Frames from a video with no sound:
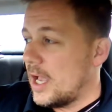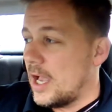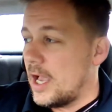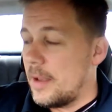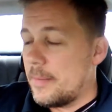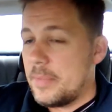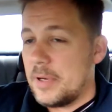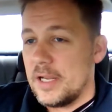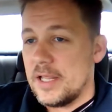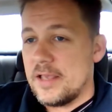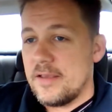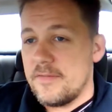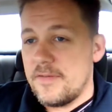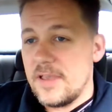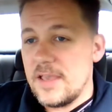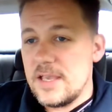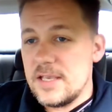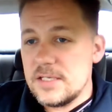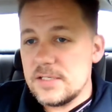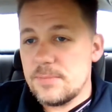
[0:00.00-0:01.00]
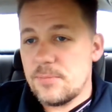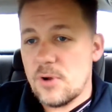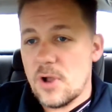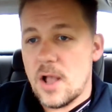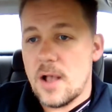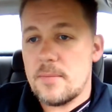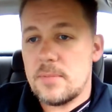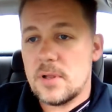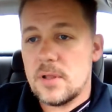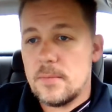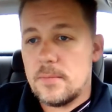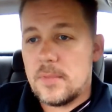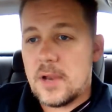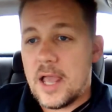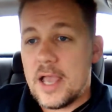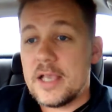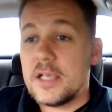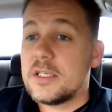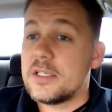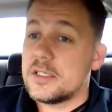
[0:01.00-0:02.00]
I believe his problem,
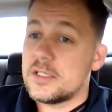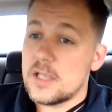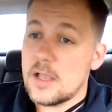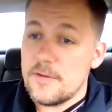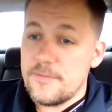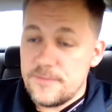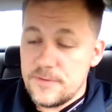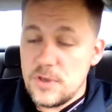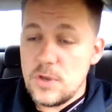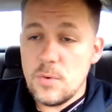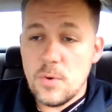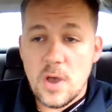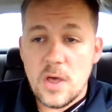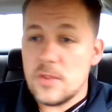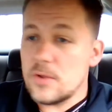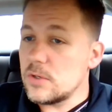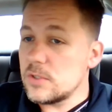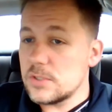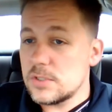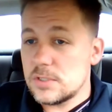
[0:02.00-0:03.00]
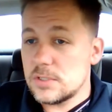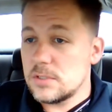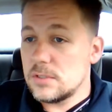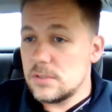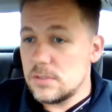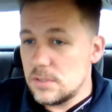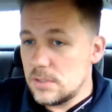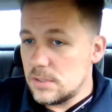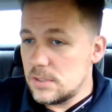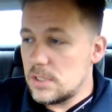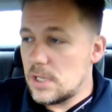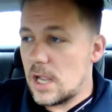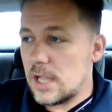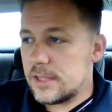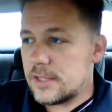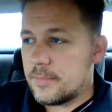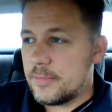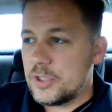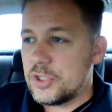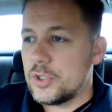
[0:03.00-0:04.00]
like a few others,
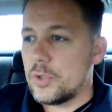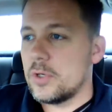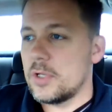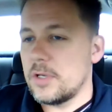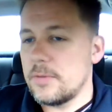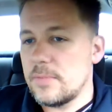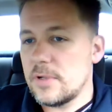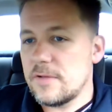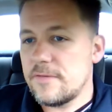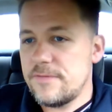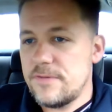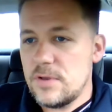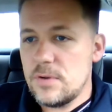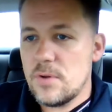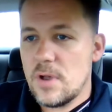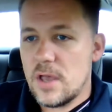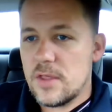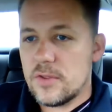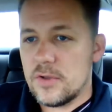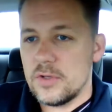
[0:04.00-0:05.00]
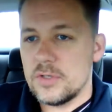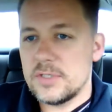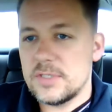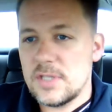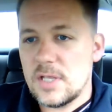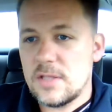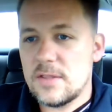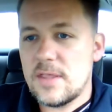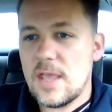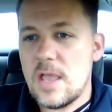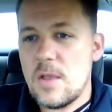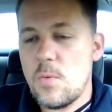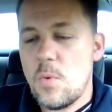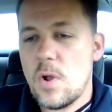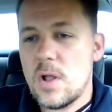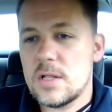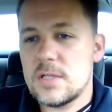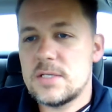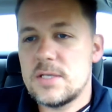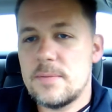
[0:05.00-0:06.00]
not the majority, but a few others, they
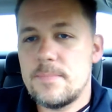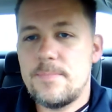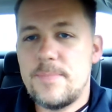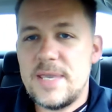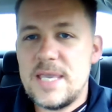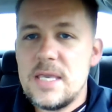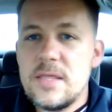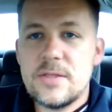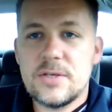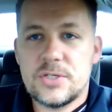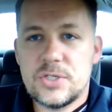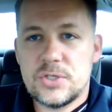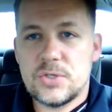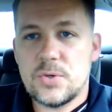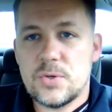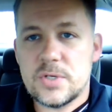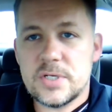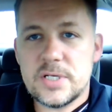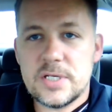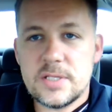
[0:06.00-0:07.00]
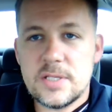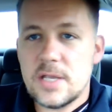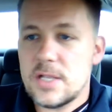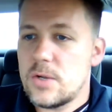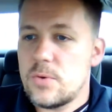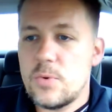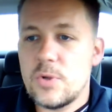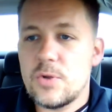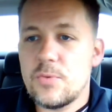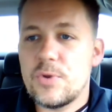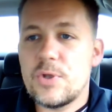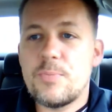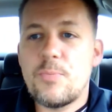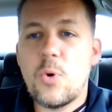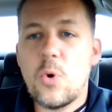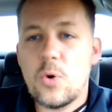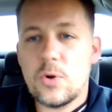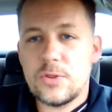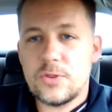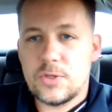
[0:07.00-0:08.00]
want to be the story. They don't want to
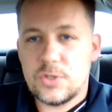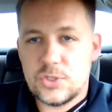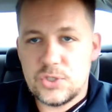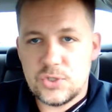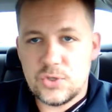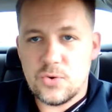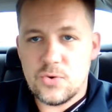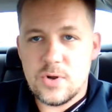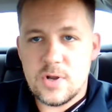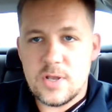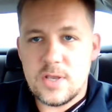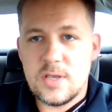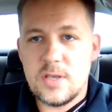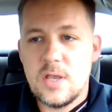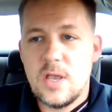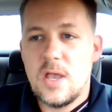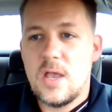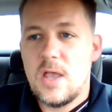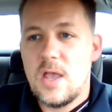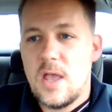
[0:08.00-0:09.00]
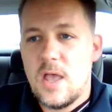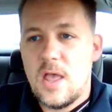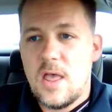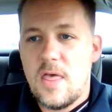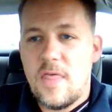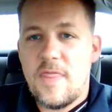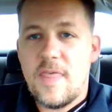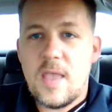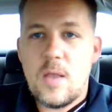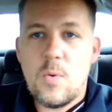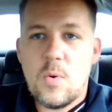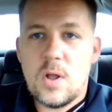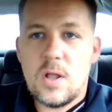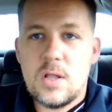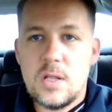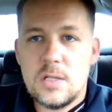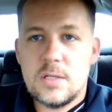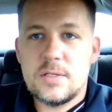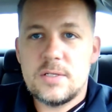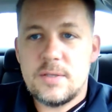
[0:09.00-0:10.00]
report the story, they
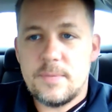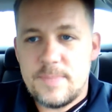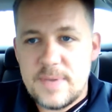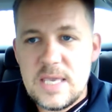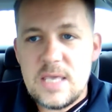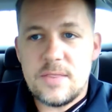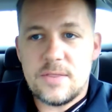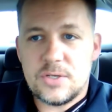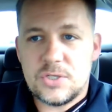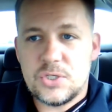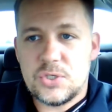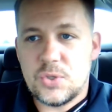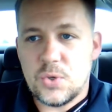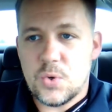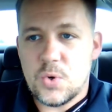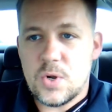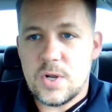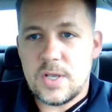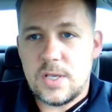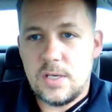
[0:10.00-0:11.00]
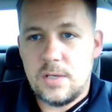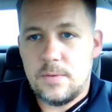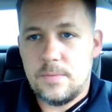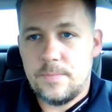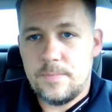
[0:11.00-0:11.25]
want to be the story.